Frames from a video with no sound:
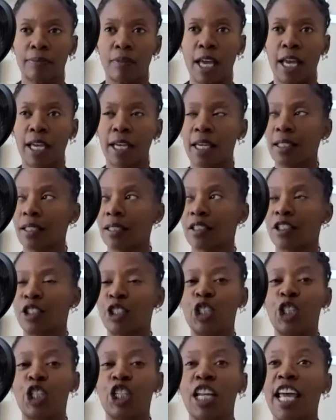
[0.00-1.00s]
I got this
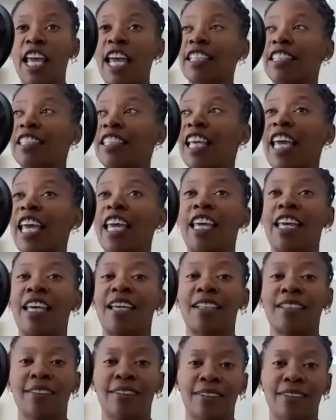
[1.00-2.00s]
good ass
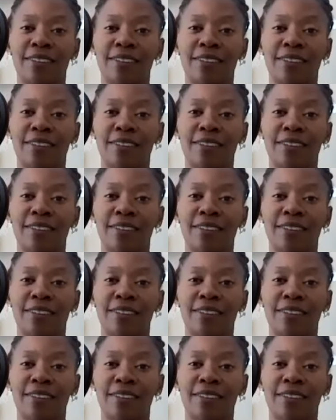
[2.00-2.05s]
cake.